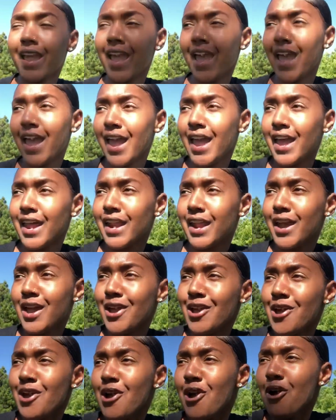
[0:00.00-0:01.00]
And
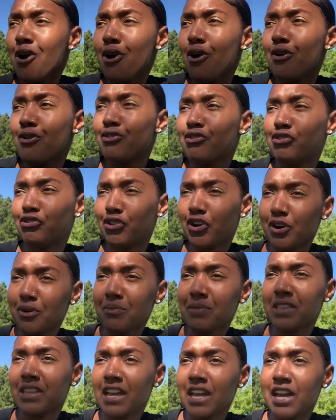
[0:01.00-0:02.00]

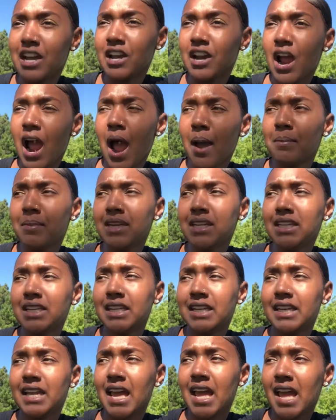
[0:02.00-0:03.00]
from there, I
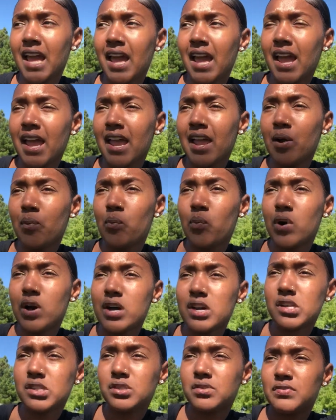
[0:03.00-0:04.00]
mean, yeah, it
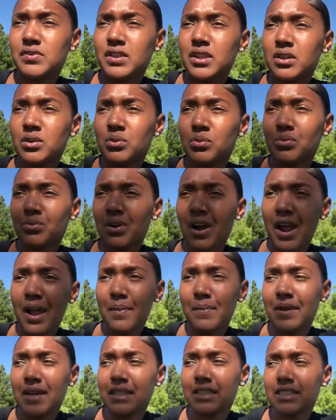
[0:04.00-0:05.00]
was feeling
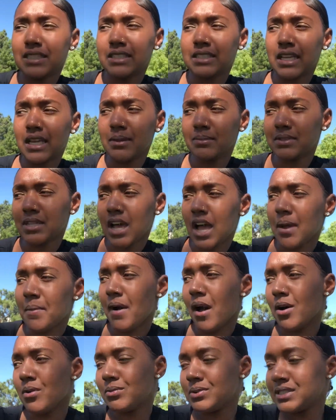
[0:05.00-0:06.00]
right, but at the same
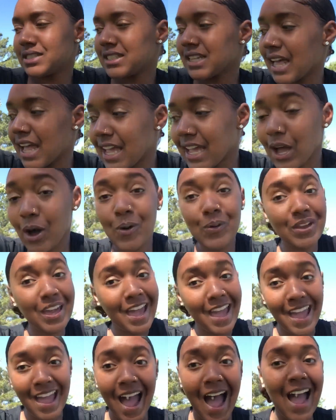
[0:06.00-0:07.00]
time, I was like,
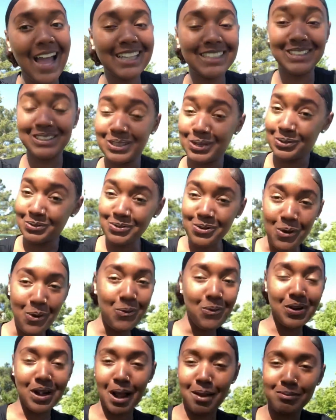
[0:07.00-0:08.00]
okay, I don't know
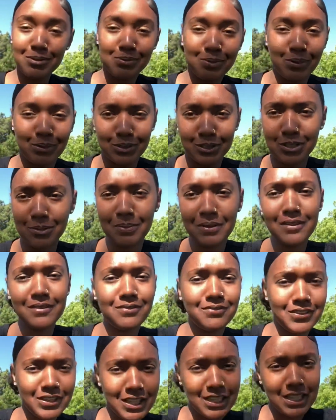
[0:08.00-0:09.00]
what I'm supposed to be
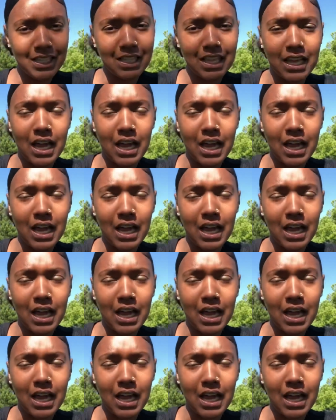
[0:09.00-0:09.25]
feeling.